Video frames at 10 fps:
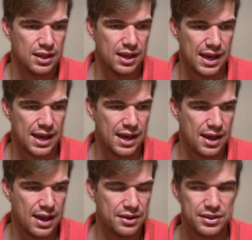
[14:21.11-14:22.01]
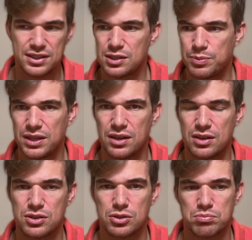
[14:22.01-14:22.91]
And this has been
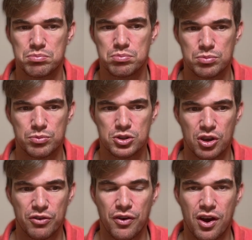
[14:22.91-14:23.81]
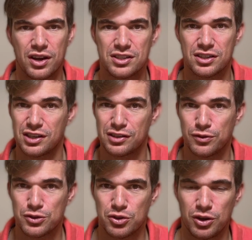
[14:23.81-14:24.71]
so far a
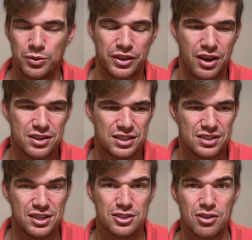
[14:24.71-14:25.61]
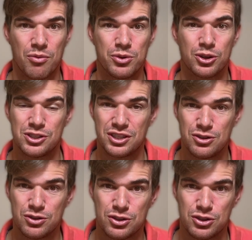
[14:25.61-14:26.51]
successful story with the ICT, so I'll be
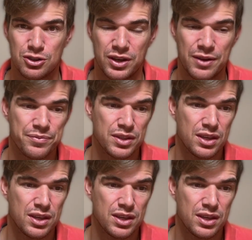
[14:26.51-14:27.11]
continuing to do it